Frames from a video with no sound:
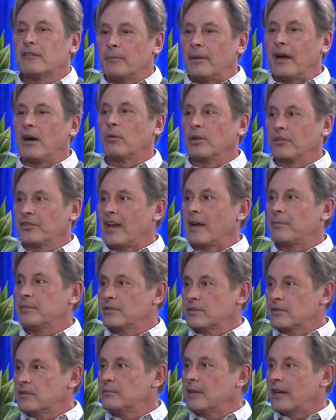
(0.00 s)
about what's
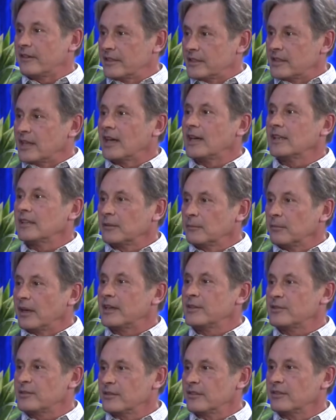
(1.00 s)
happened to the Murray-Darling
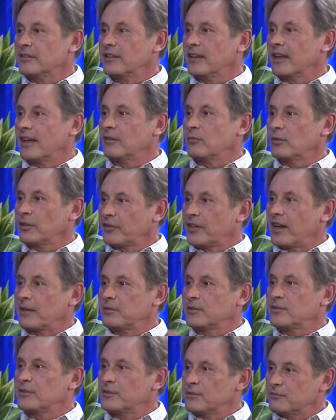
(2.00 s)
Basin and what's
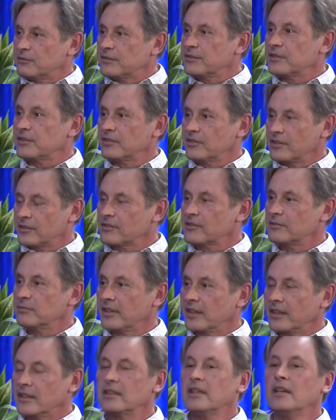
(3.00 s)
happened to the river system
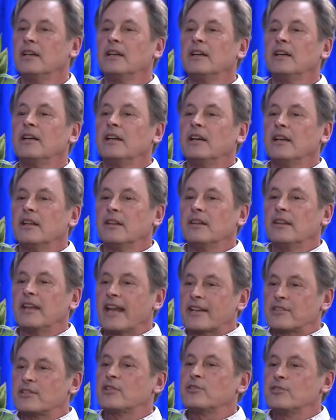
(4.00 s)
there. The
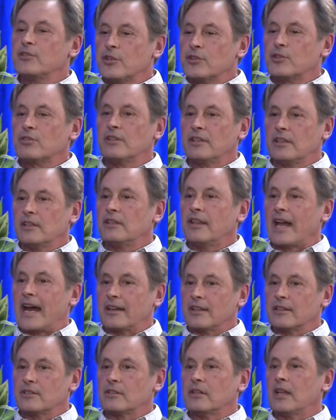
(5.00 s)
excess nutrient in
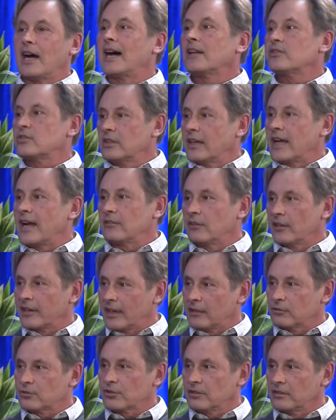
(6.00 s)
that is largely
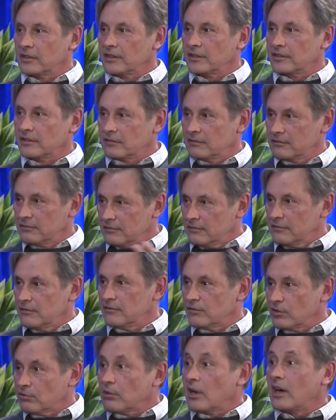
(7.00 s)
agriculturally
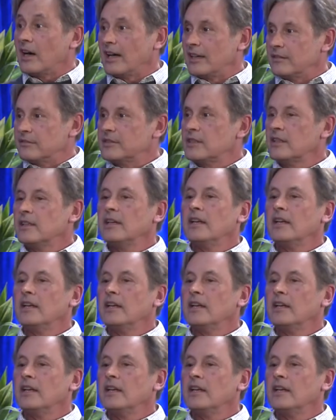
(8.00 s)
derived,